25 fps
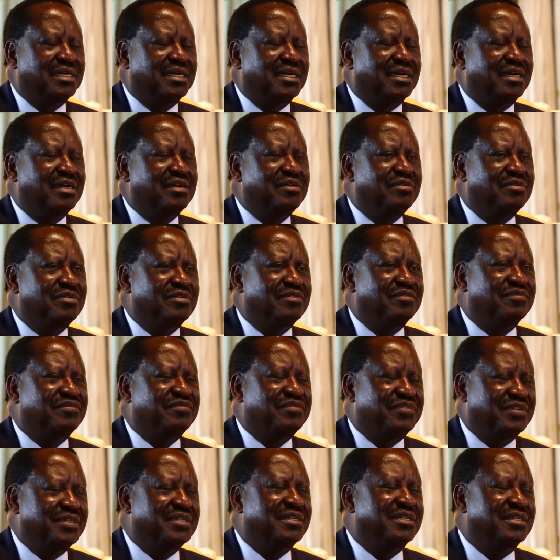I will
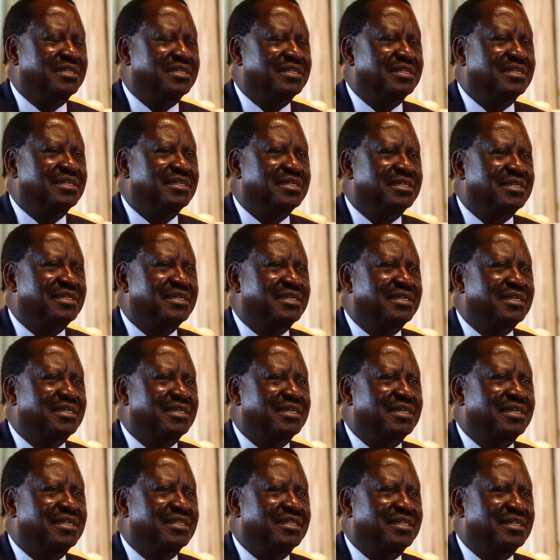feel
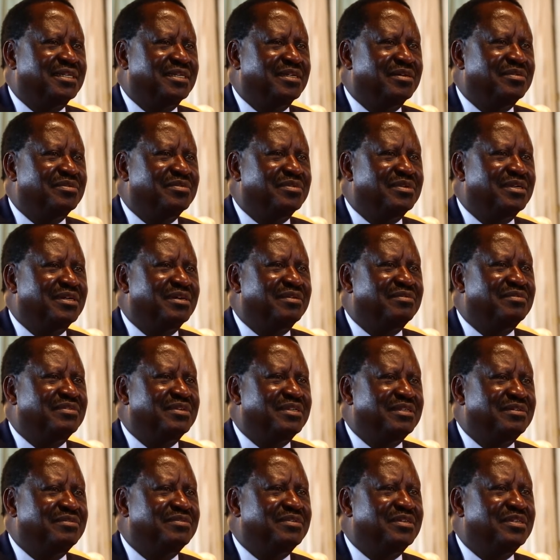that I would have
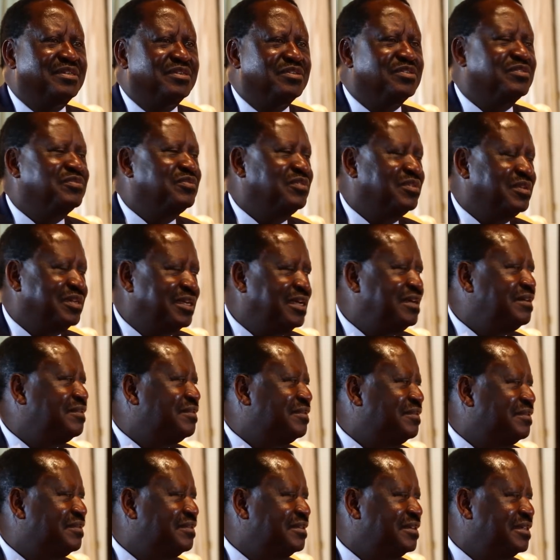lived a useful
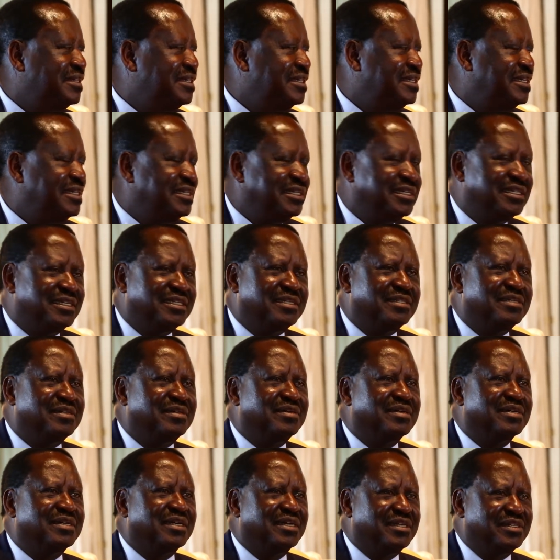life in
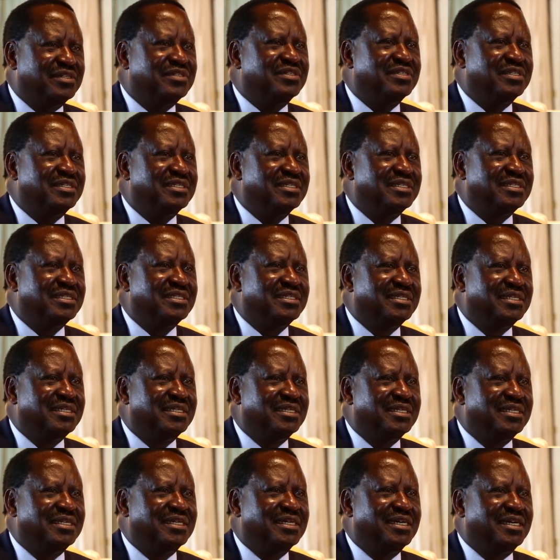our country,
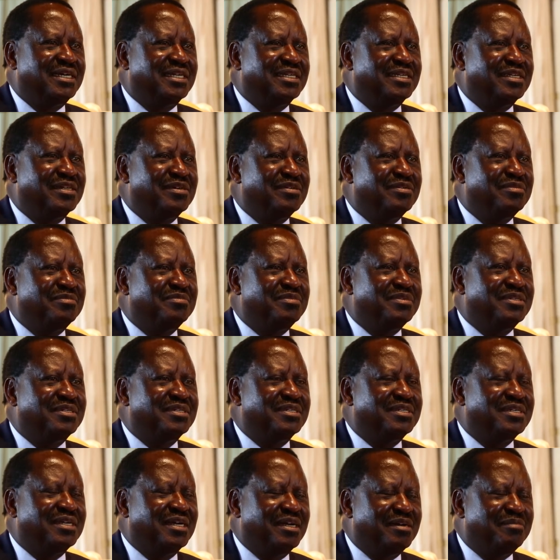and I will
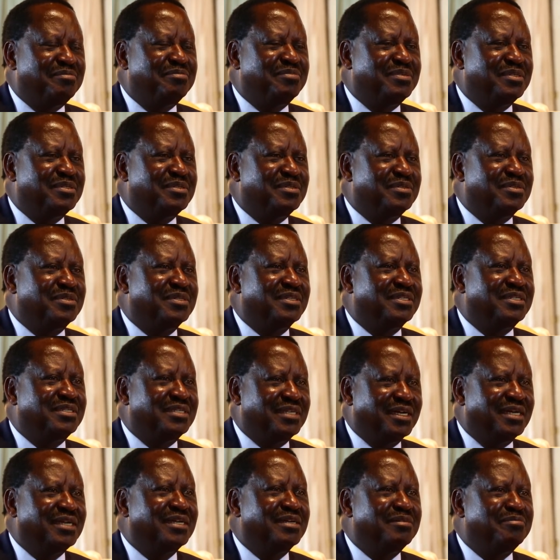be happy to
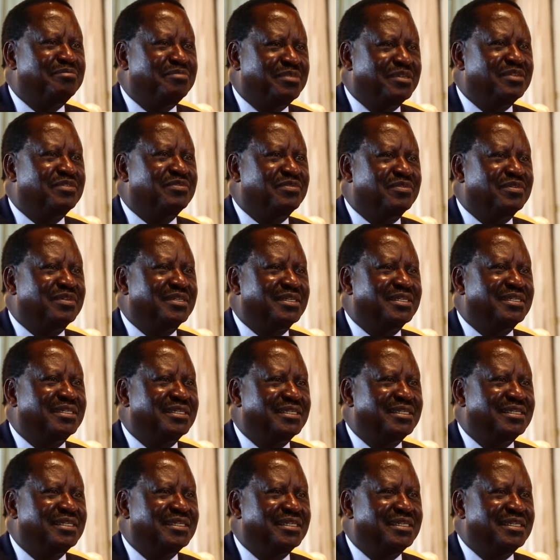retire peacefully
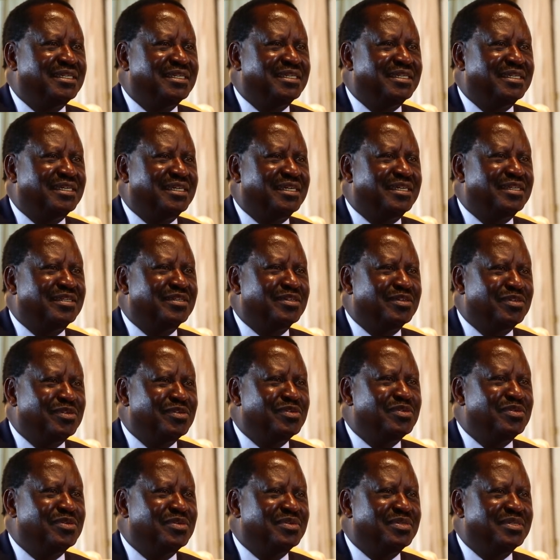and
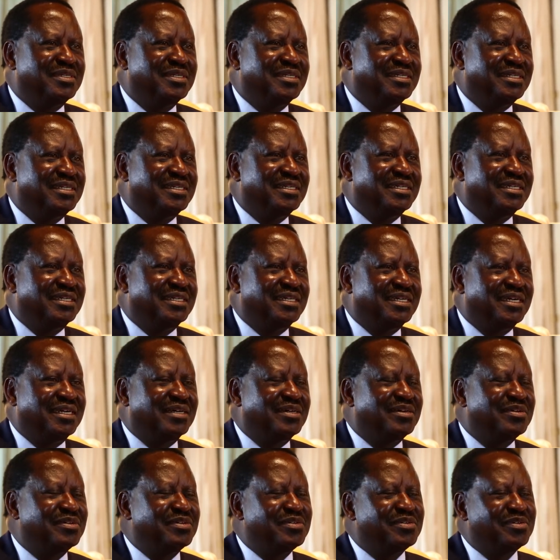go
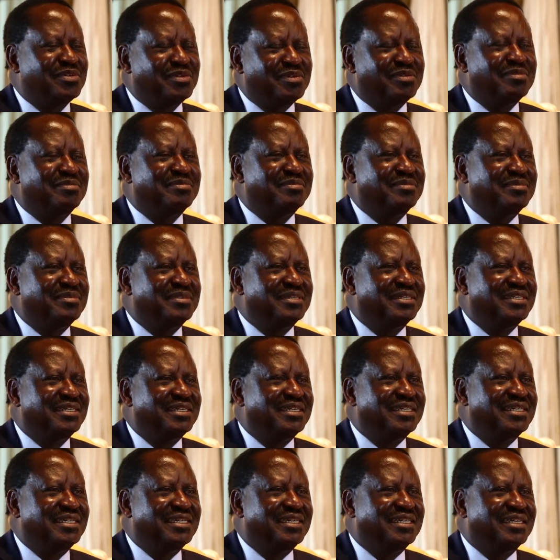home
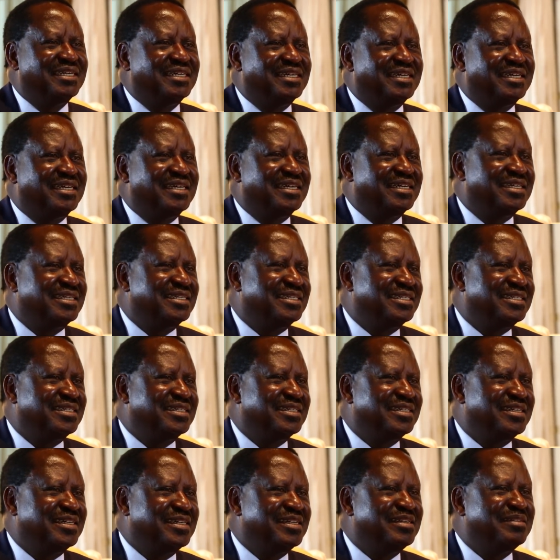and
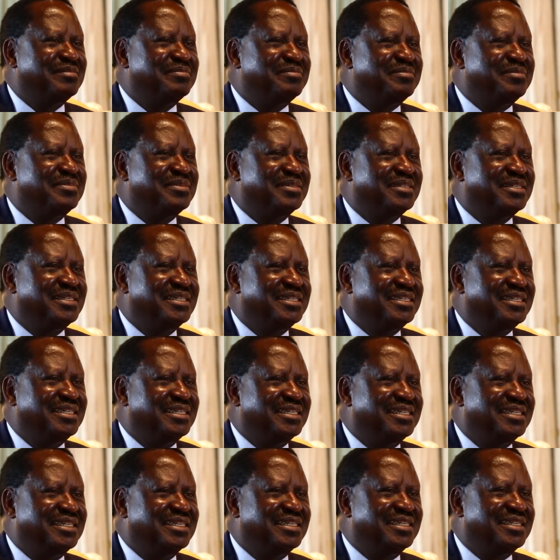help
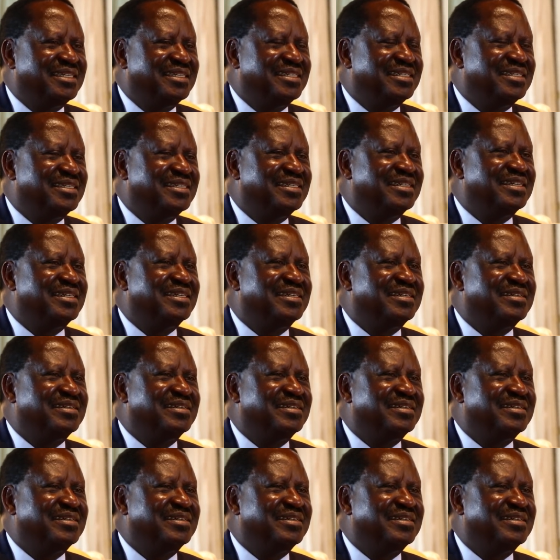in